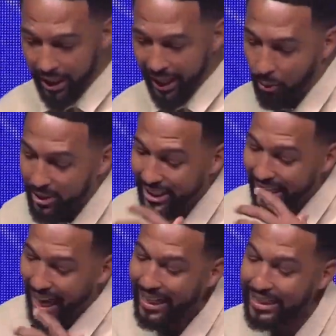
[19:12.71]
It was an
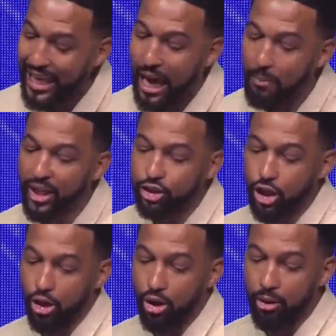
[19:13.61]
economic
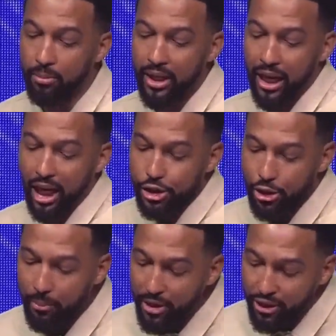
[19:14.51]
term
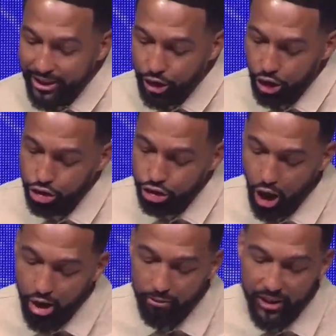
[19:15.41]
attributed to
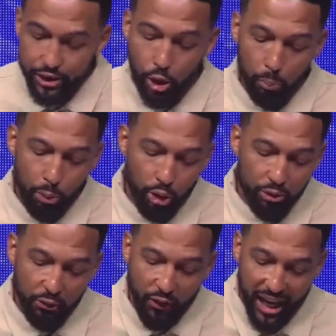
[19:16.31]
servants who proved
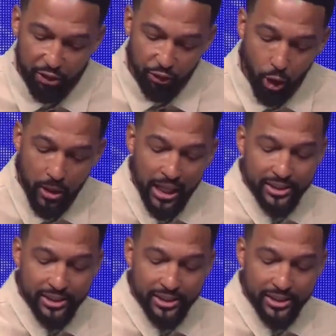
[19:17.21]
faithful